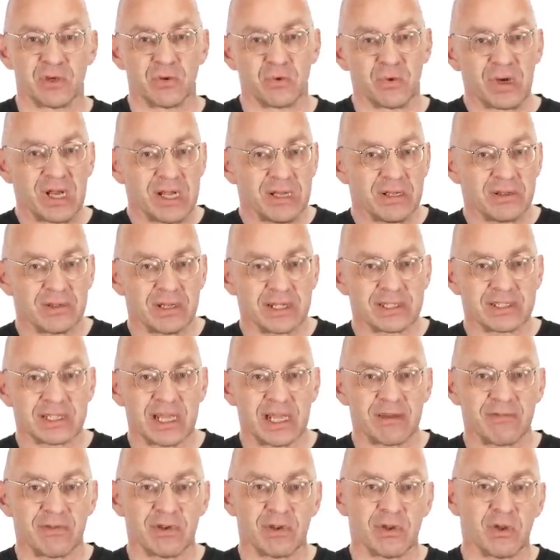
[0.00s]
Well, let's
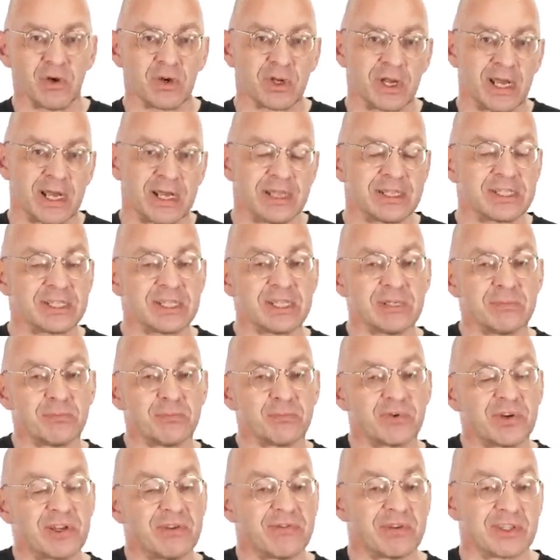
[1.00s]
have a look at the
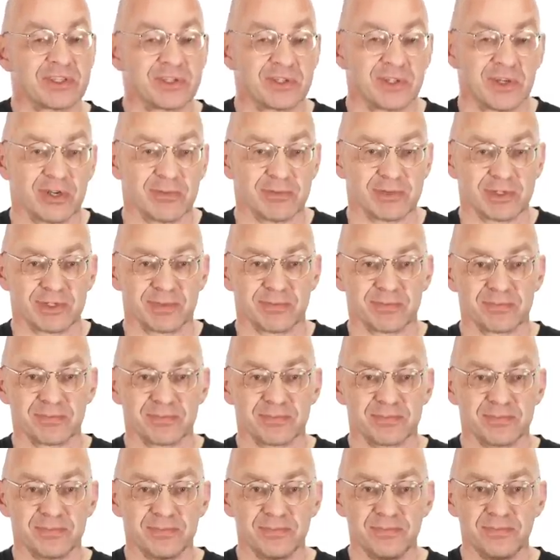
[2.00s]
previous terms.
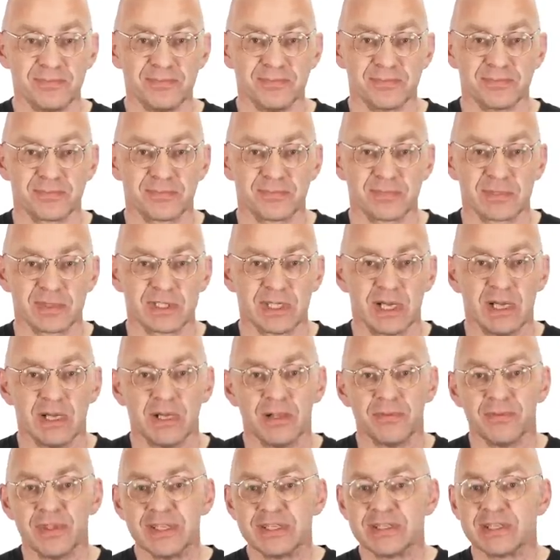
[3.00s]

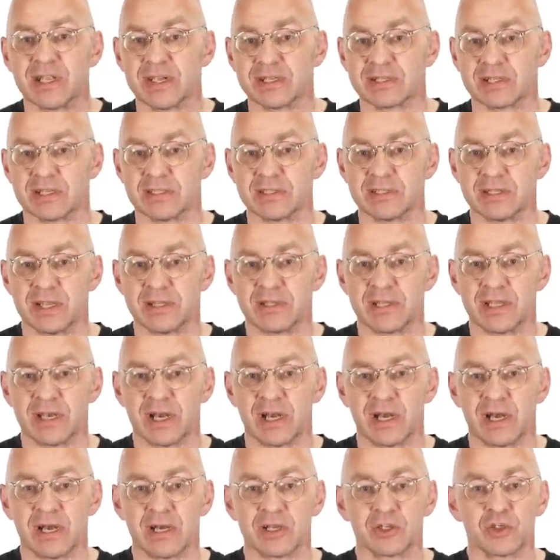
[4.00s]
This tells us that there
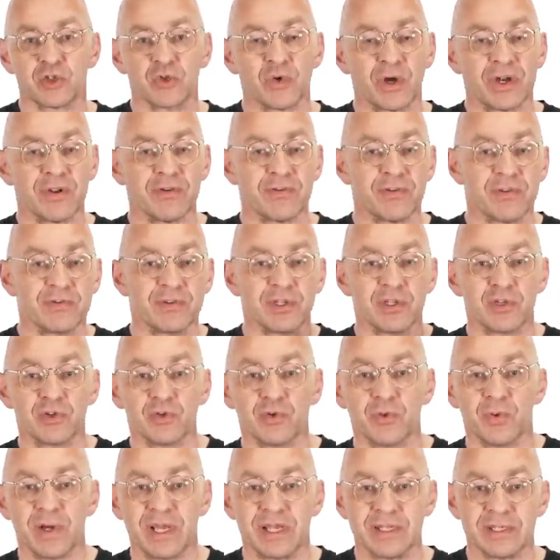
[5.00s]
are 252
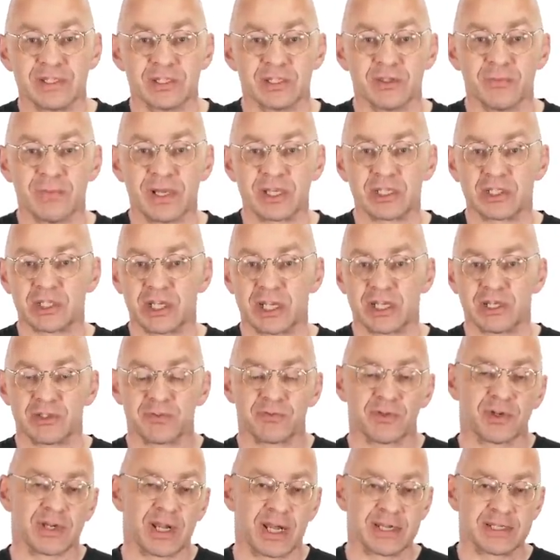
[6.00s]
ways to make change
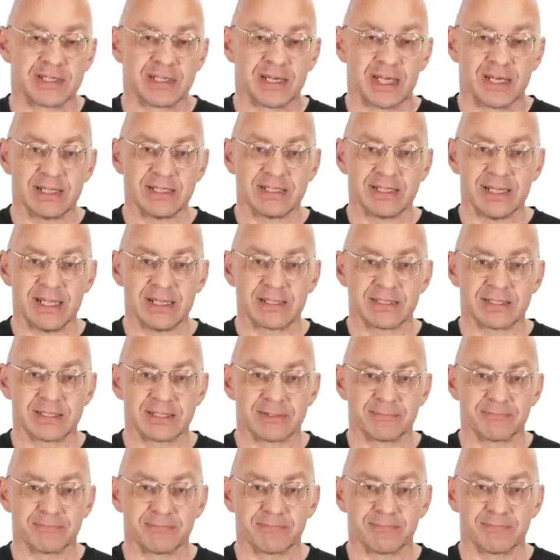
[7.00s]
for 99
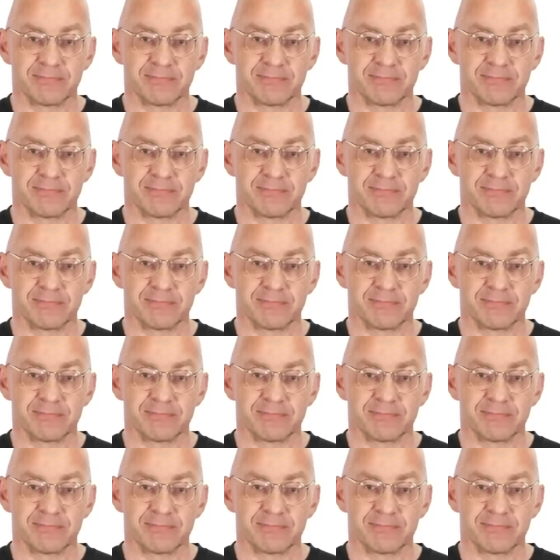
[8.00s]
cents.